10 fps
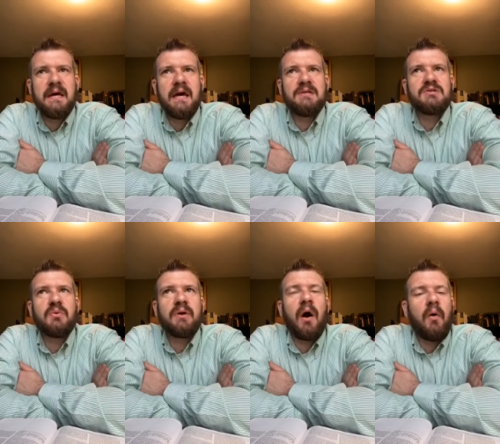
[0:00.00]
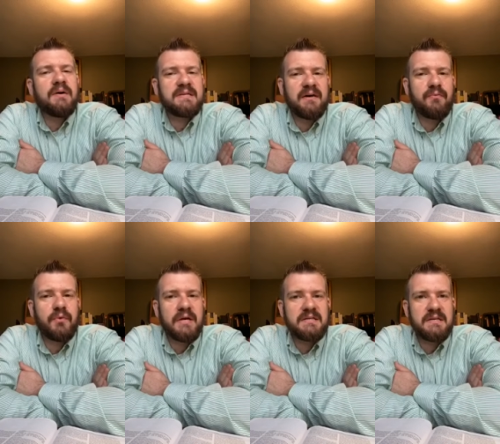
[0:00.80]
And so we always have
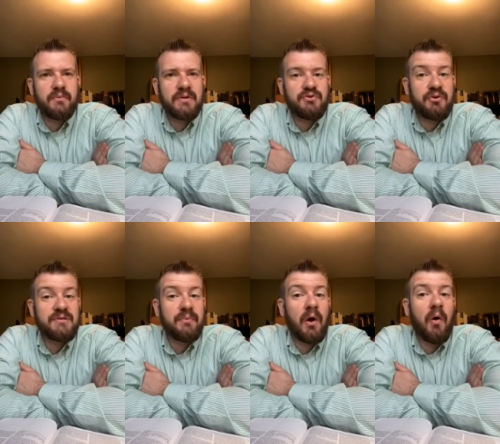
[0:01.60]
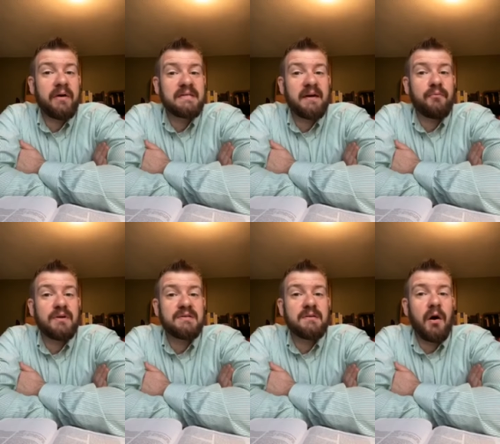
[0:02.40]
reason to rejoice and we always have
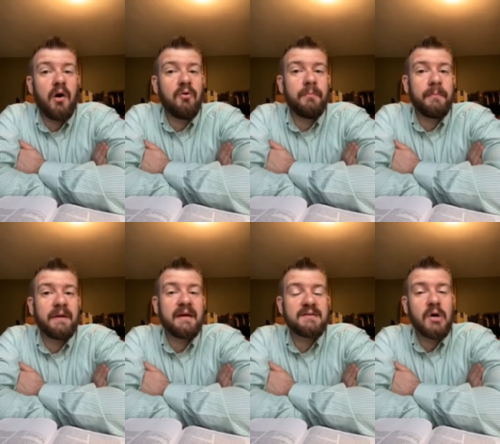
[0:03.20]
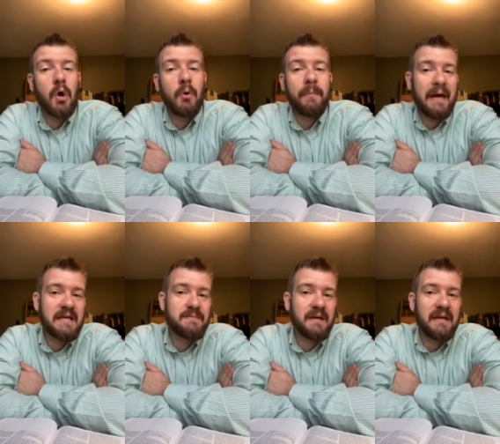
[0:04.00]
reason to hope because hope
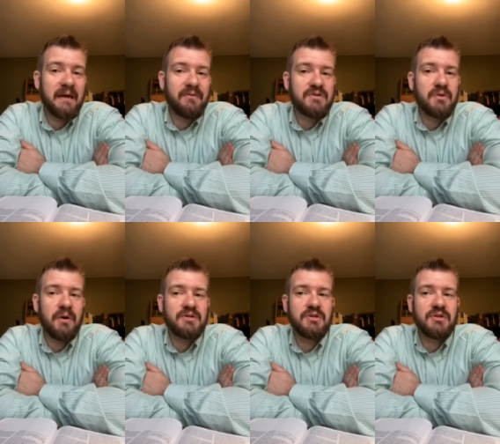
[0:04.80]
has been given to us.